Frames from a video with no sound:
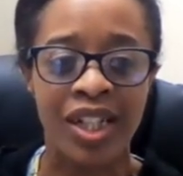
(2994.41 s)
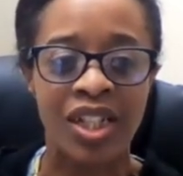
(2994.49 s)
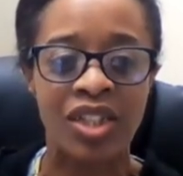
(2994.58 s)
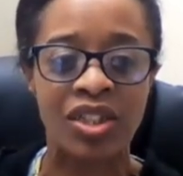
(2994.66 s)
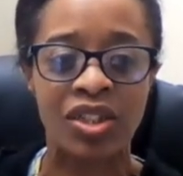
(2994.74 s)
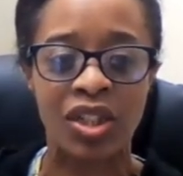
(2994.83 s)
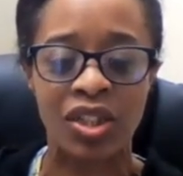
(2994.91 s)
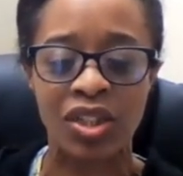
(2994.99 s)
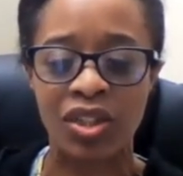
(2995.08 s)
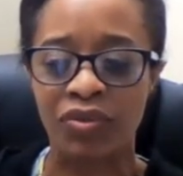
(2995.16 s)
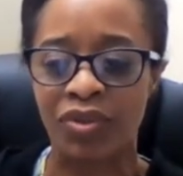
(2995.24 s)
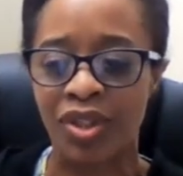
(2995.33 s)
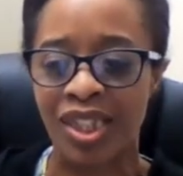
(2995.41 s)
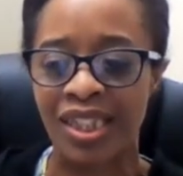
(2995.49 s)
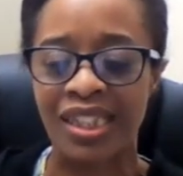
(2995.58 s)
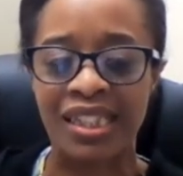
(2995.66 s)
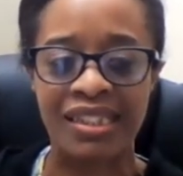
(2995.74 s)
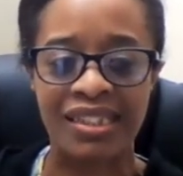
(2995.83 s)
search for
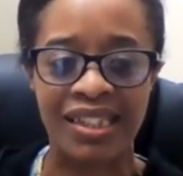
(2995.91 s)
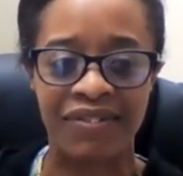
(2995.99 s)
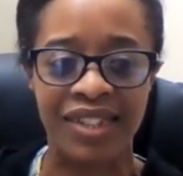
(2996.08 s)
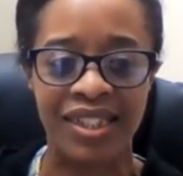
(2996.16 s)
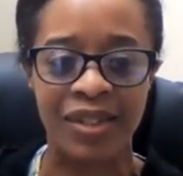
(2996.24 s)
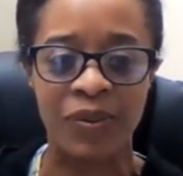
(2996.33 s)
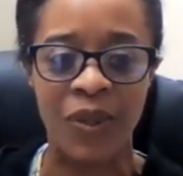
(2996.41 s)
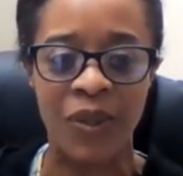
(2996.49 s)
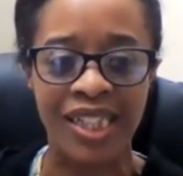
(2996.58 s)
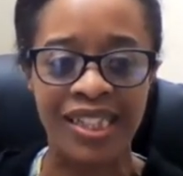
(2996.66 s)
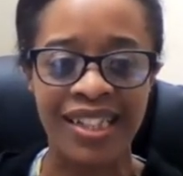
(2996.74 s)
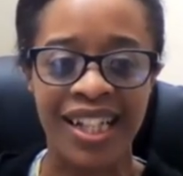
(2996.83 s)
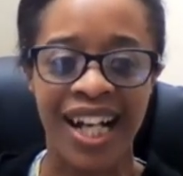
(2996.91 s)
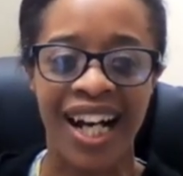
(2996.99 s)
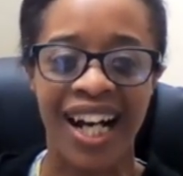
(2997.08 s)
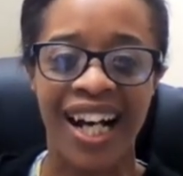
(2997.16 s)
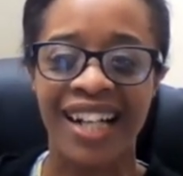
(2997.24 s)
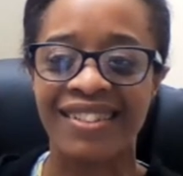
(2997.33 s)
D71
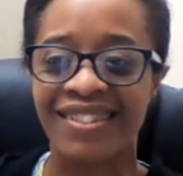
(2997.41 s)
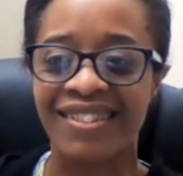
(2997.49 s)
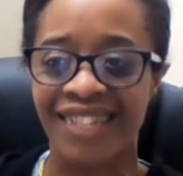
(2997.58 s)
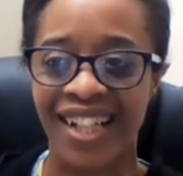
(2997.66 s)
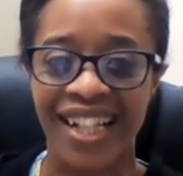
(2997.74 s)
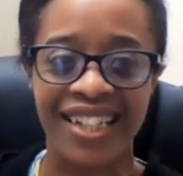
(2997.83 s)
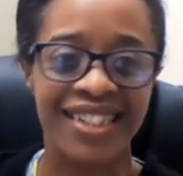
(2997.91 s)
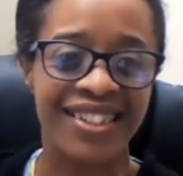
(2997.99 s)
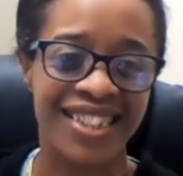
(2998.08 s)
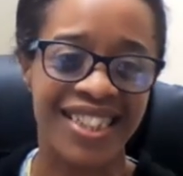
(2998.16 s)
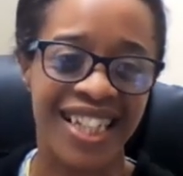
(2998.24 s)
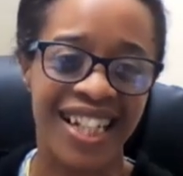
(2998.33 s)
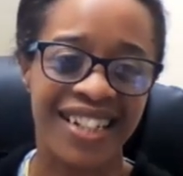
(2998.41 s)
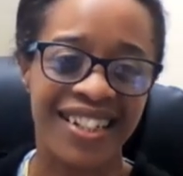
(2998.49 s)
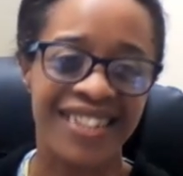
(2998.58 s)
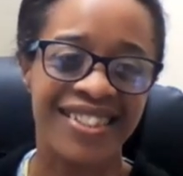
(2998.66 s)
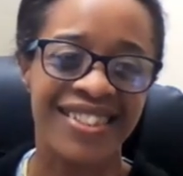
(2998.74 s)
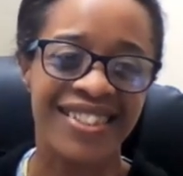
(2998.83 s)
and like the channel.